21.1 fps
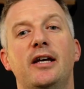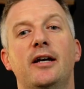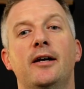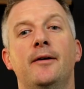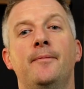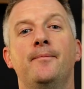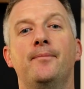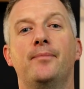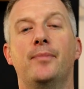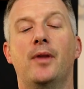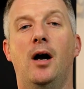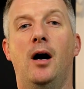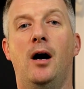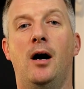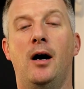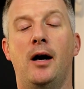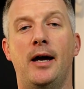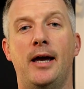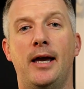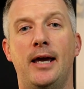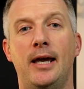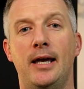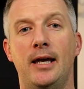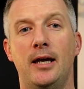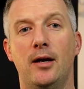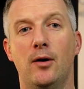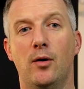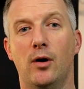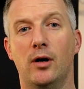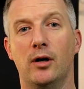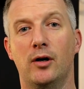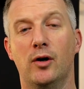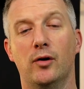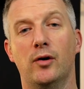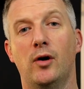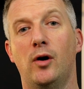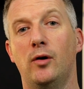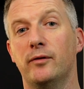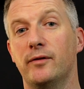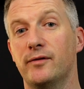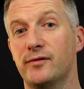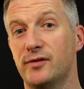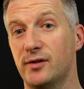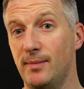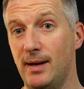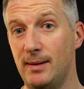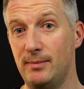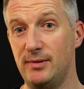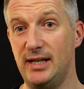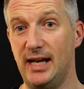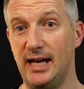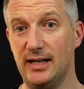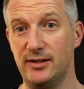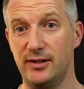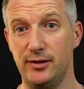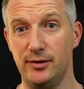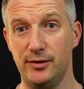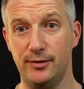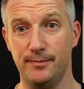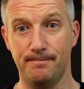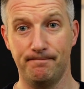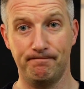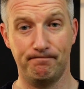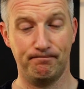year, I got hold of some MTXs